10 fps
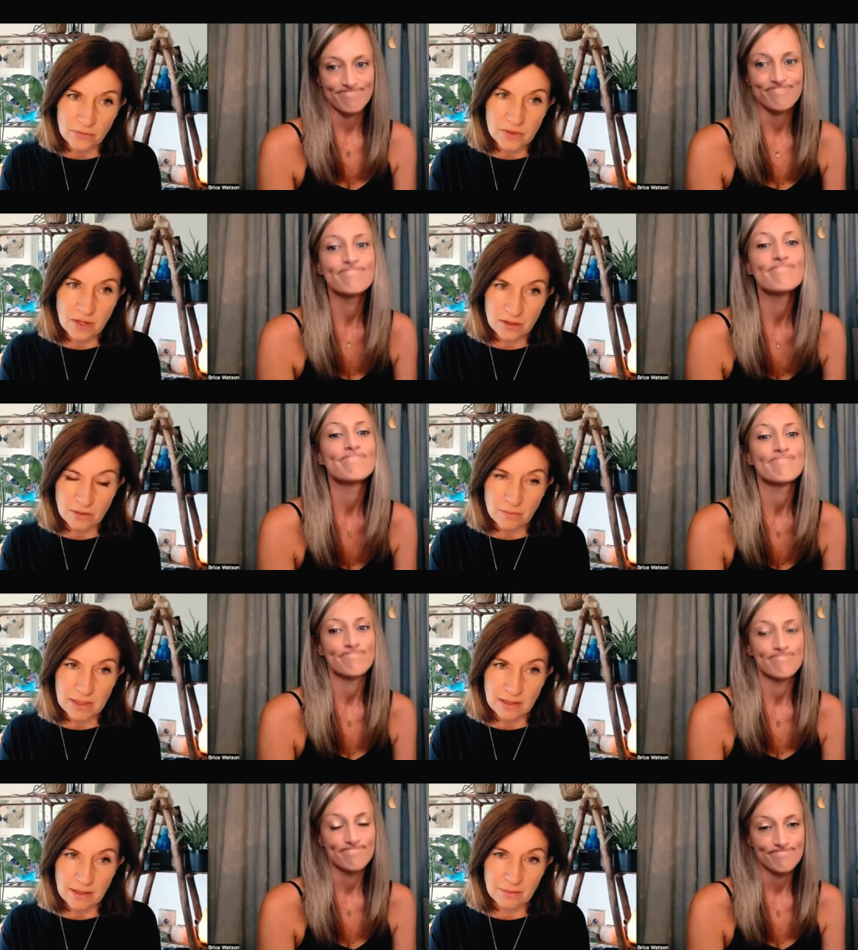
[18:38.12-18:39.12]
Speaker 1: of certain
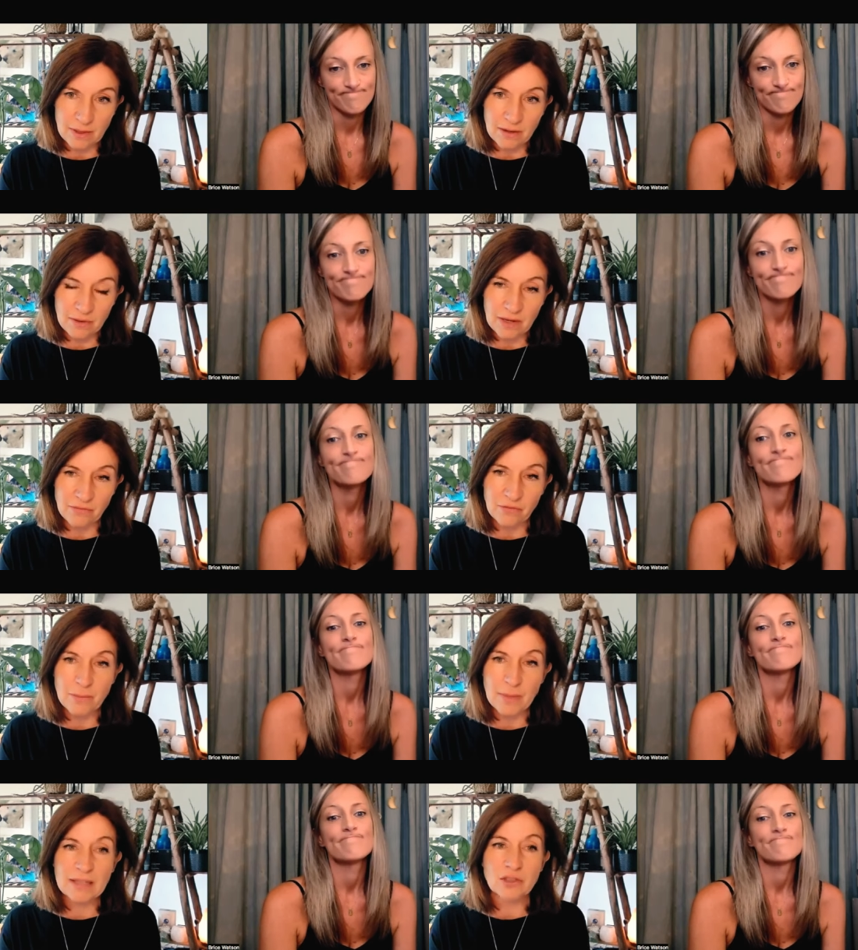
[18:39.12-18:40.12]
mani- uh,
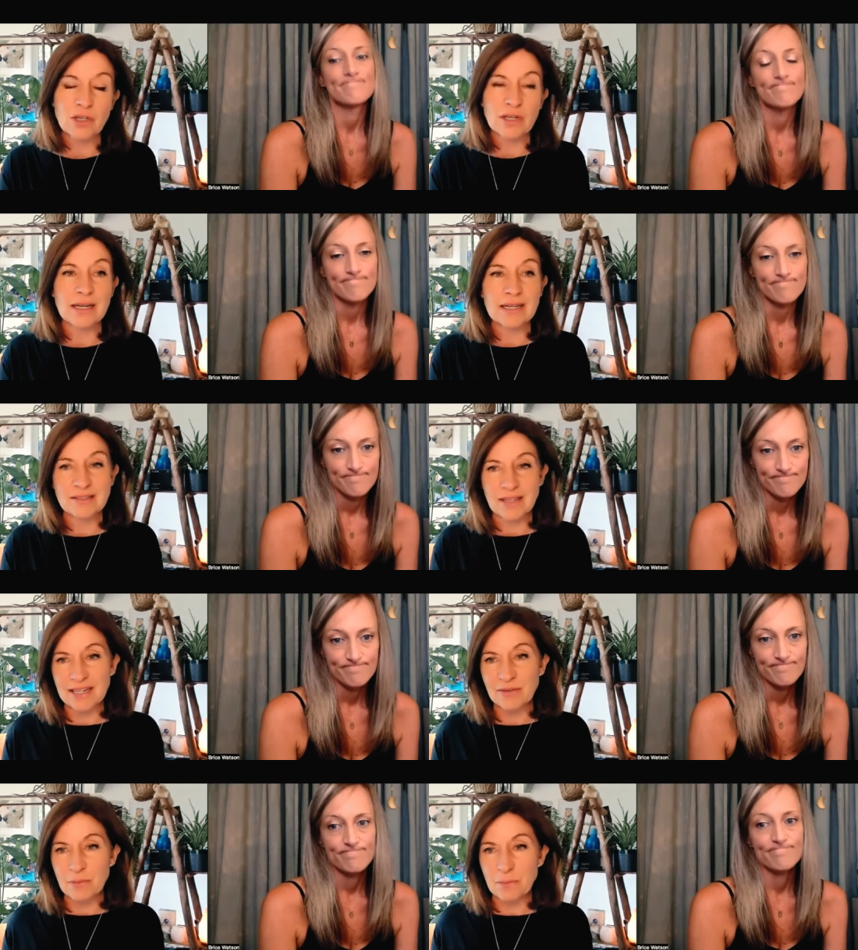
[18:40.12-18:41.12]
information is an
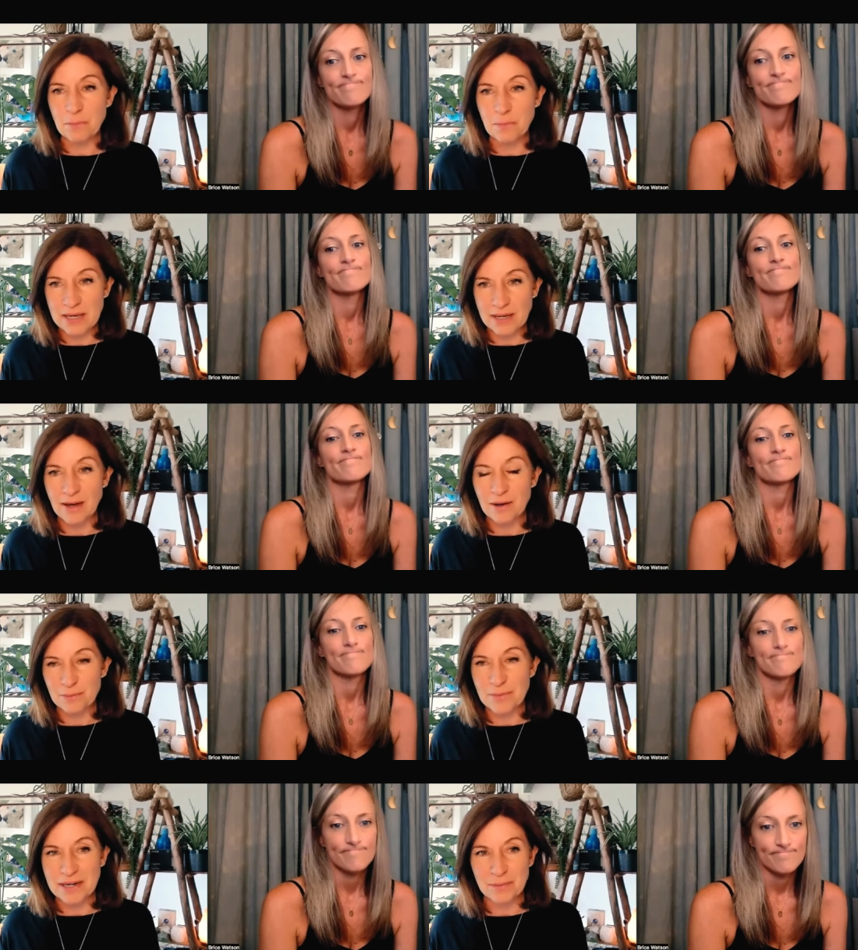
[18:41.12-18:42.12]
even bigger
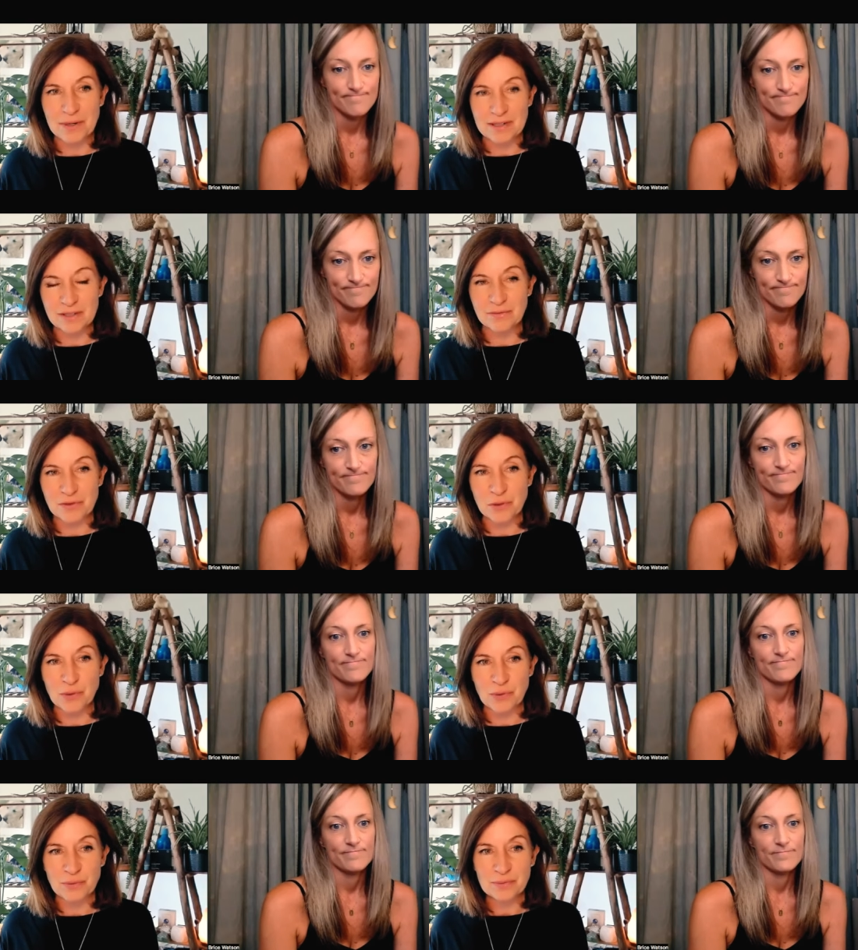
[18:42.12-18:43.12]
manipulative
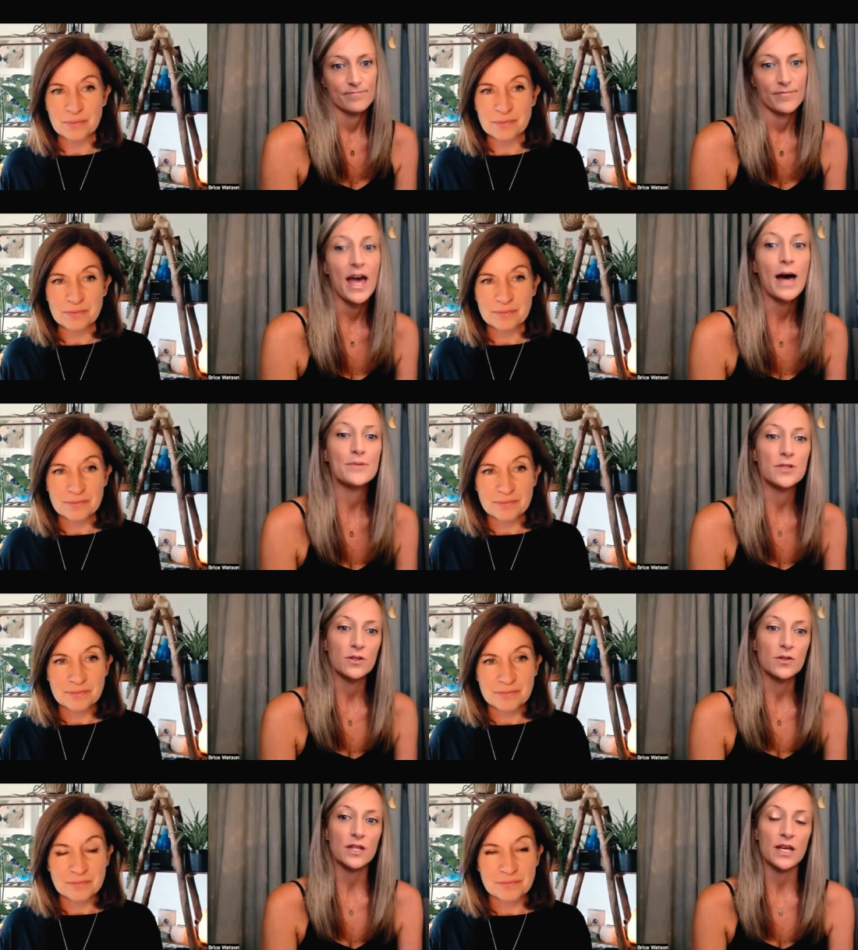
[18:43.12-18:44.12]
tool.
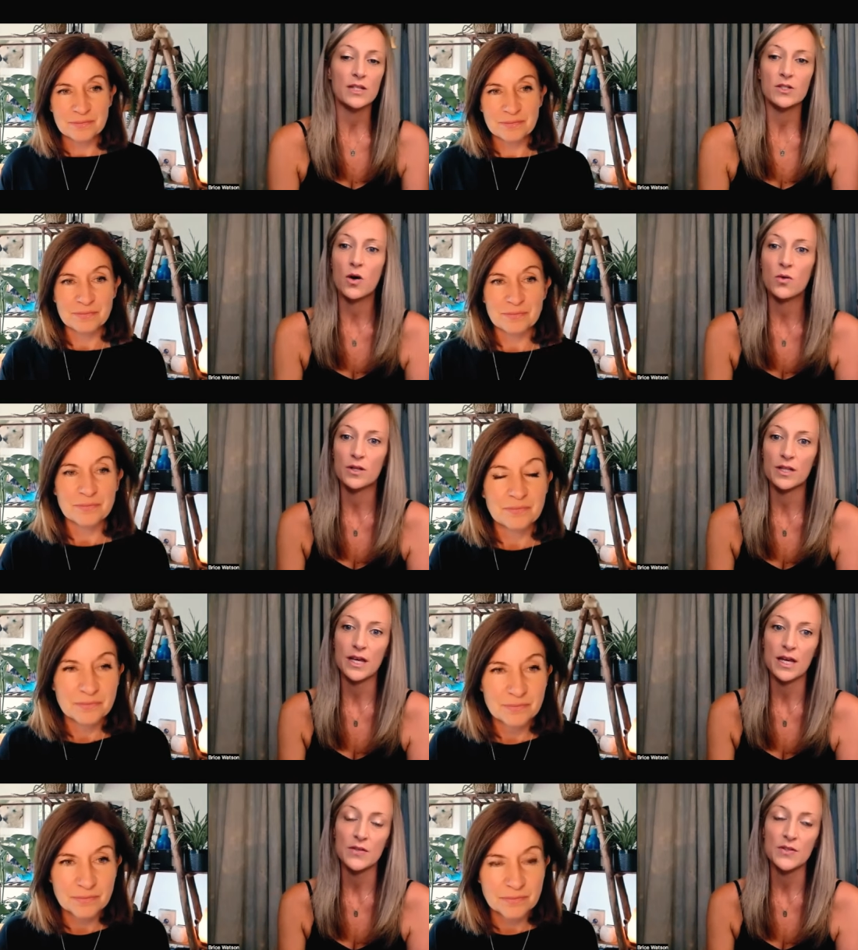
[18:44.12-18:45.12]
Speaker 2: Absolutely. It totally
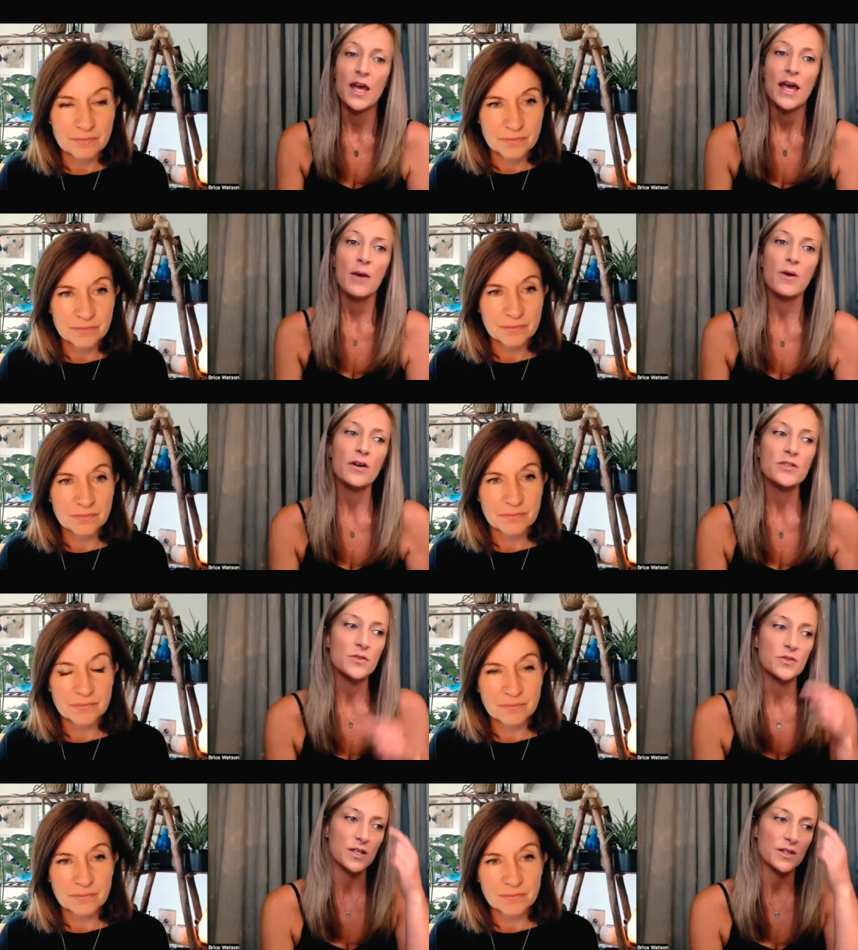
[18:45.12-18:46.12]
is. And we also
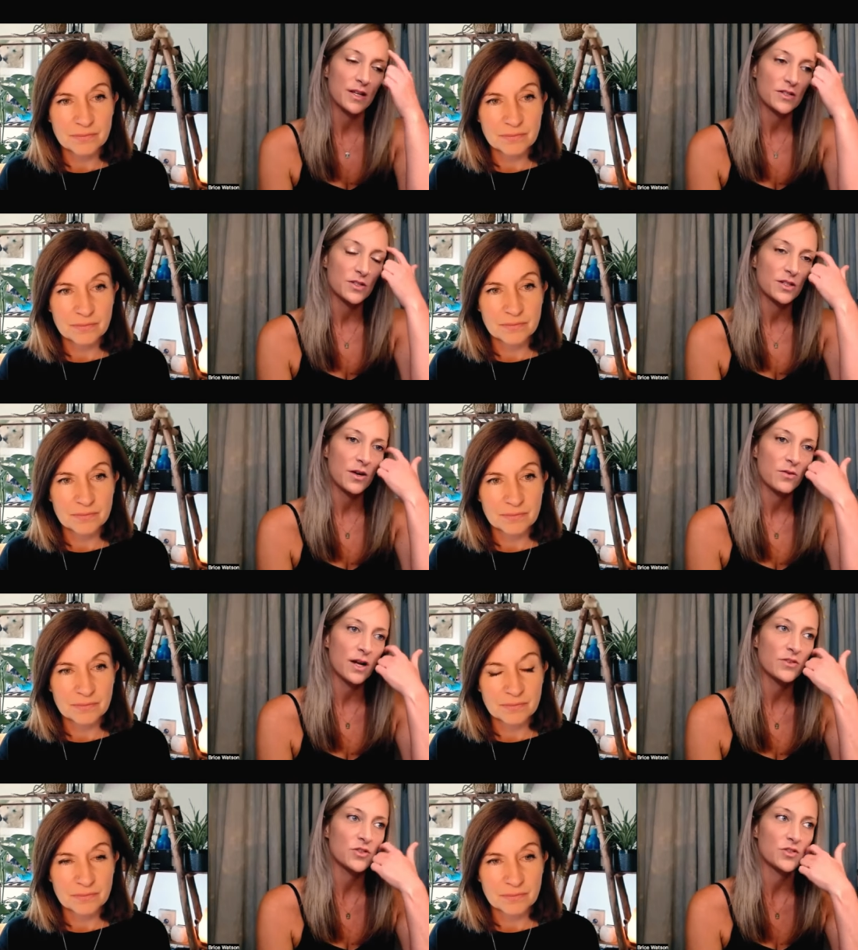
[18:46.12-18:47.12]
see this, you know,
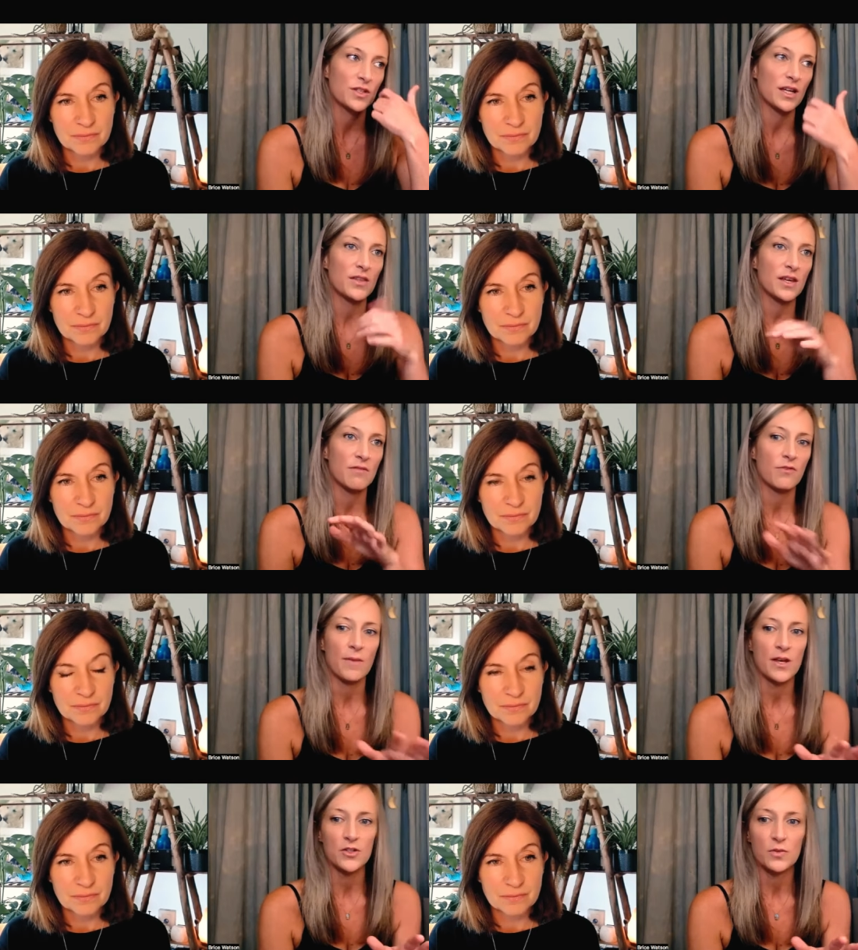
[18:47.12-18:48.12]
not just in like the
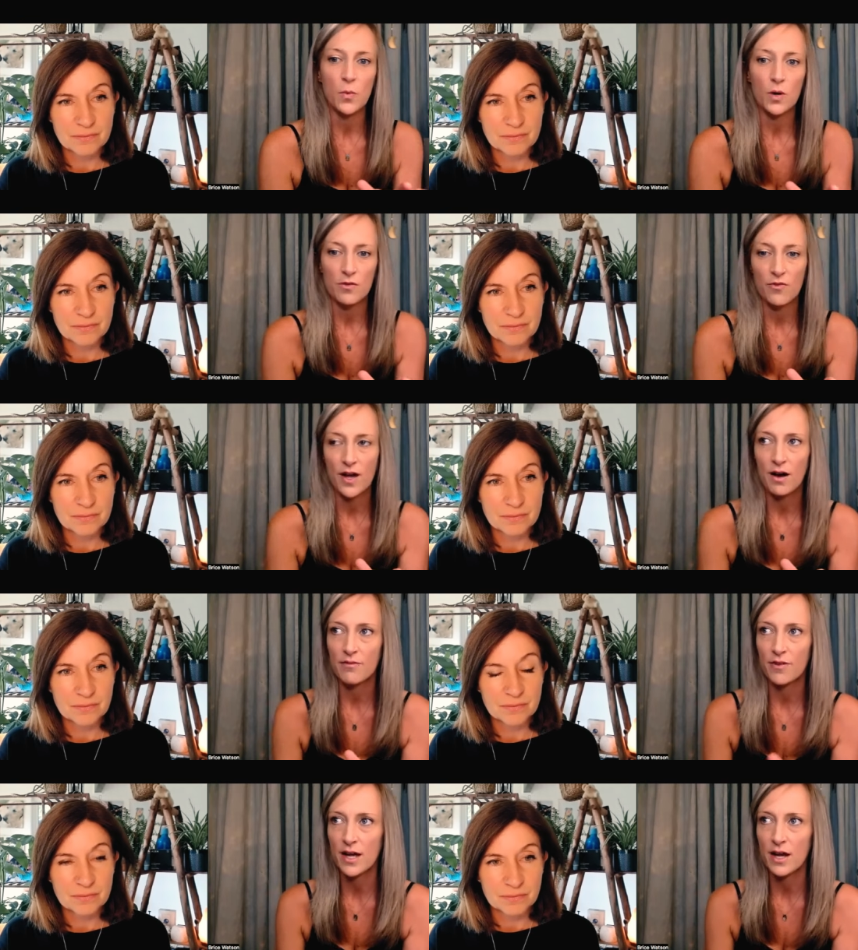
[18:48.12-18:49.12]
information warfare
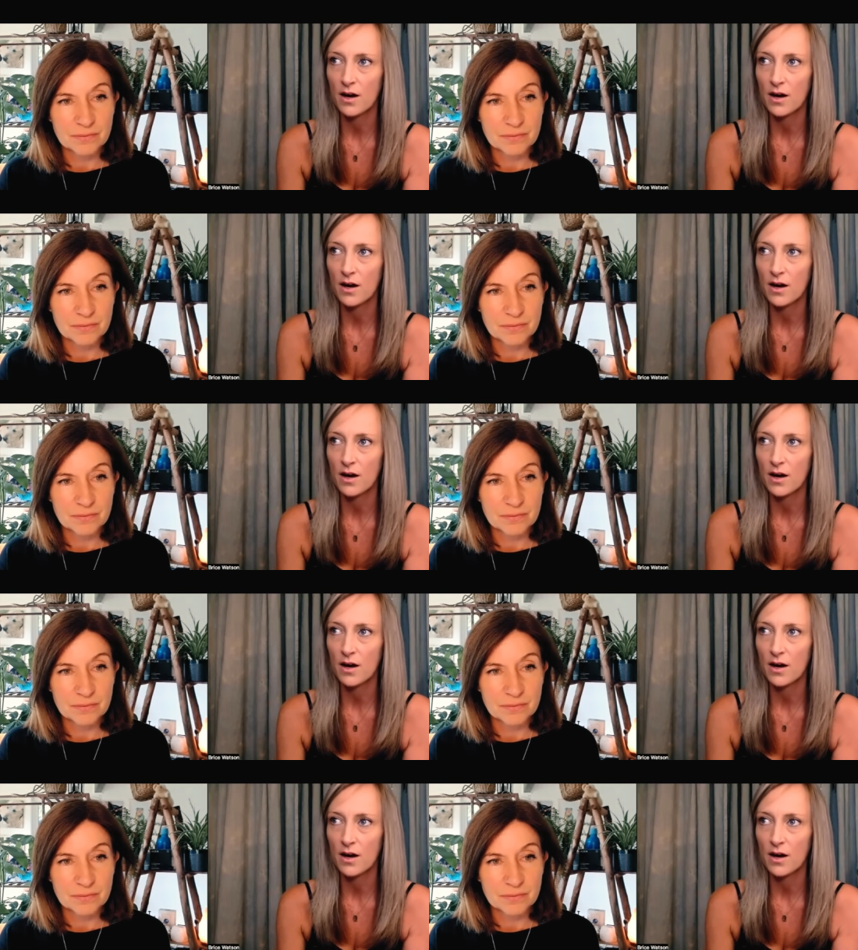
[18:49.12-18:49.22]
of like